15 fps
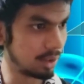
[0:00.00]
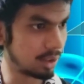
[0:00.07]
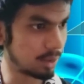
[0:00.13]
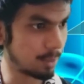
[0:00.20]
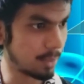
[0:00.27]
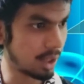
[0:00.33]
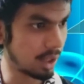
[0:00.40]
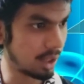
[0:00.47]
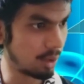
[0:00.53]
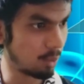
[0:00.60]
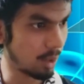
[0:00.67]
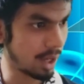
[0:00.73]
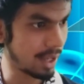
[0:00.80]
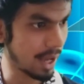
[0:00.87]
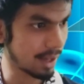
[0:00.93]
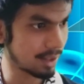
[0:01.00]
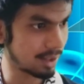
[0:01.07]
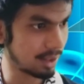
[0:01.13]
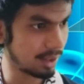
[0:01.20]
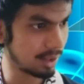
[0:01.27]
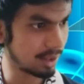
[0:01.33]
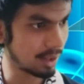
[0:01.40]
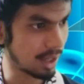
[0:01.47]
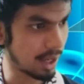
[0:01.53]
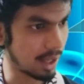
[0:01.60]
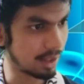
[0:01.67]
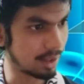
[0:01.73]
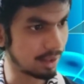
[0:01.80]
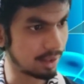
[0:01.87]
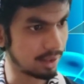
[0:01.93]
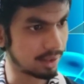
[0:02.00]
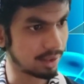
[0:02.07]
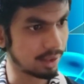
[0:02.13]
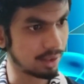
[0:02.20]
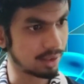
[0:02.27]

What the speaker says: This is my y-axis and this